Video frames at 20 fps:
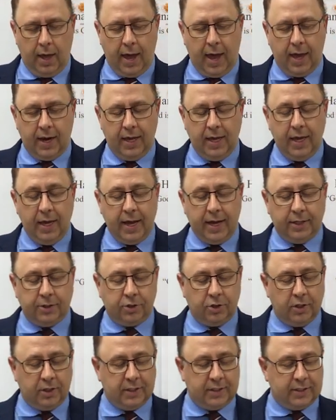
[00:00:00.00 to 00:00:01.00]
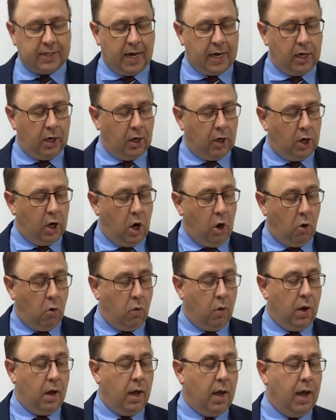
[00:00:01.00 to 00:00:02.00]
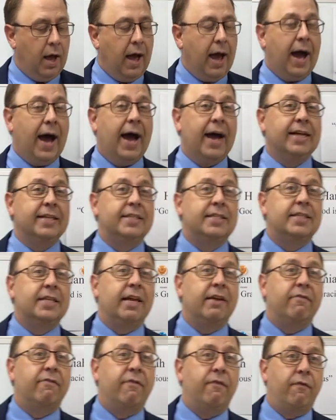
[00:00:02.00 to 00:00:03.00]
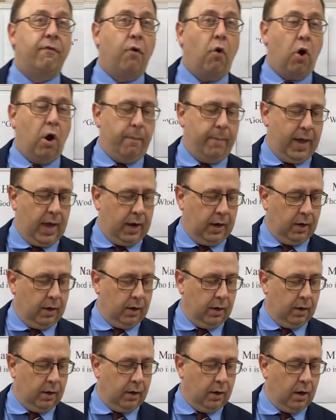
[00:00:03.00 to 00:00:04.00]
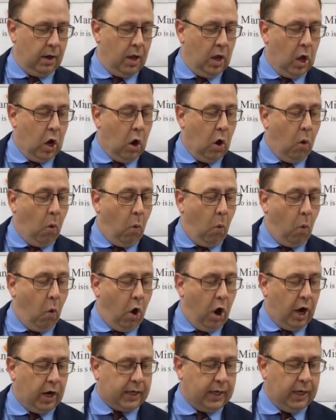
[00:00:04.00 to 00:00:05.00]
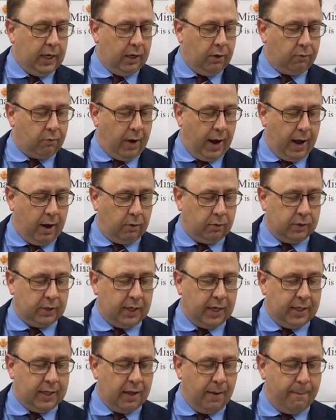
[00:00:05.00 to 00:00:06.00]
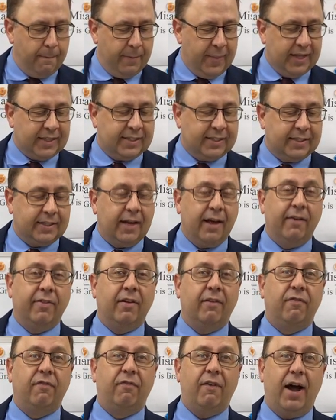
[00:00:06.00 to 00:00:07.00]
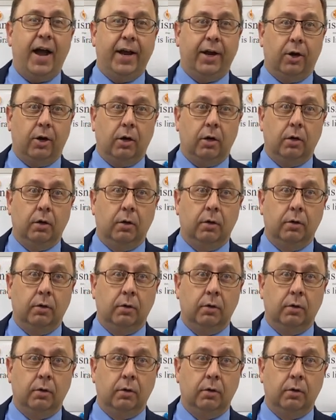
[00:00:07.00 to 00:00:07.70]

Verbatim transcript: And he answered and said, Lo, I see four men walking around in the midst of the fire.